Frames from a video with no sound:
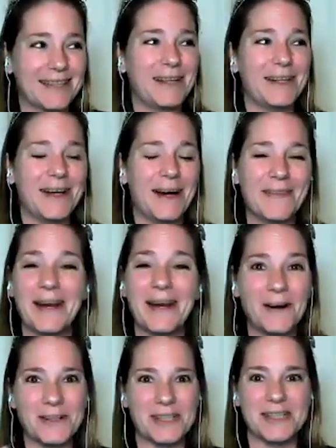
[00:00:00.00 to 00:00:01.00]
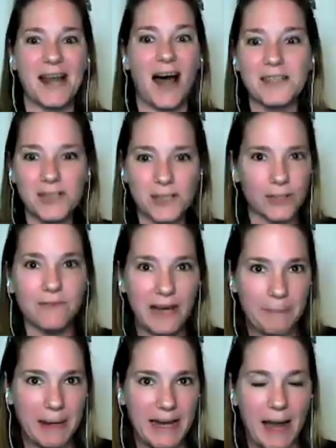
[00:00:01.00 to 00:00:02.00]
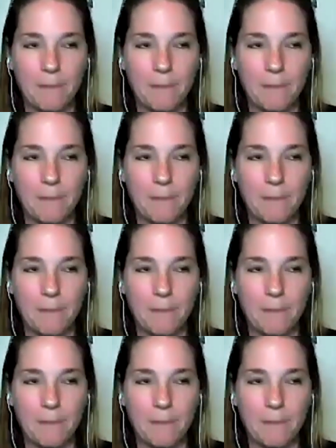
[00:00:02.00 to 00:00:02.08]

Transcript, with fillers: you know, that are just not mm-hmm. serving me.